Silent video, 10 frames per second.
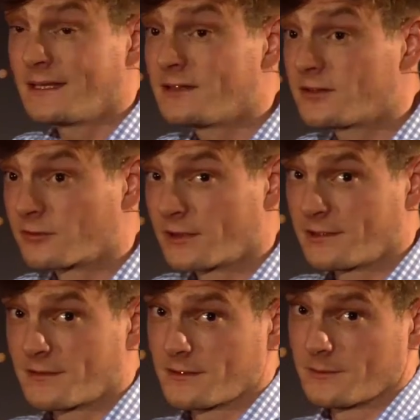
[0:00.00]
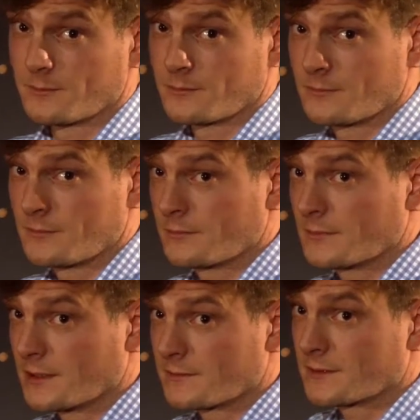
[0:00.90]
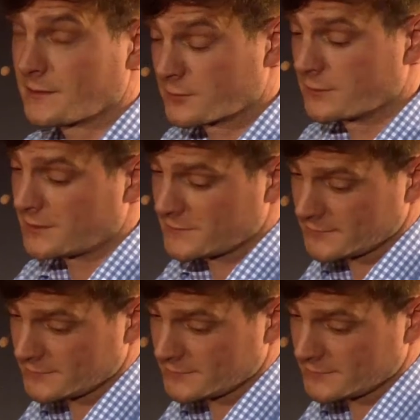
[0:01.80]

integrated them as good as